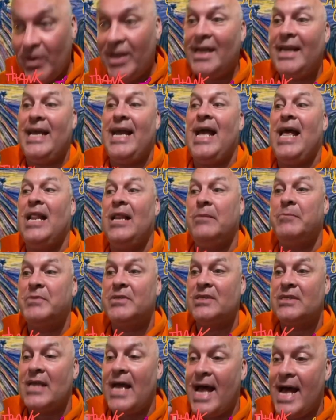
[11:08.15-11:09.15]
It really
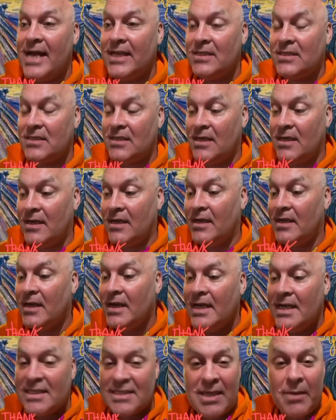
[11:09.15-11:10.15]
helps and
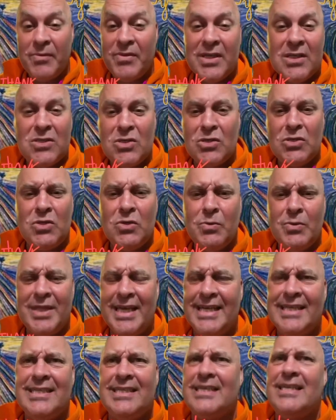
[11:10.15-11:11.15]
uh, something
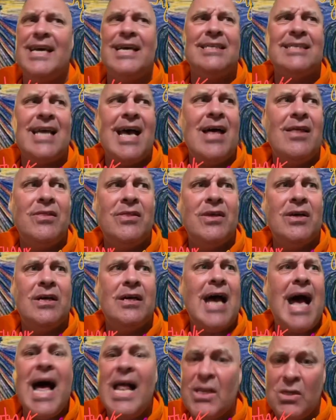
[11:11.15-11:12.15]
to do with the internet
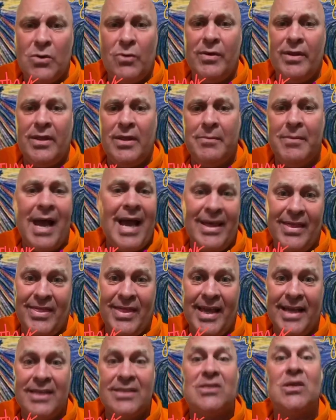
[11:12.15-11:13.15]
and the
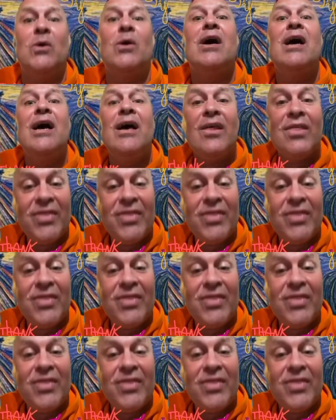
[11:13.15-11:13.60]
algorithm, I think.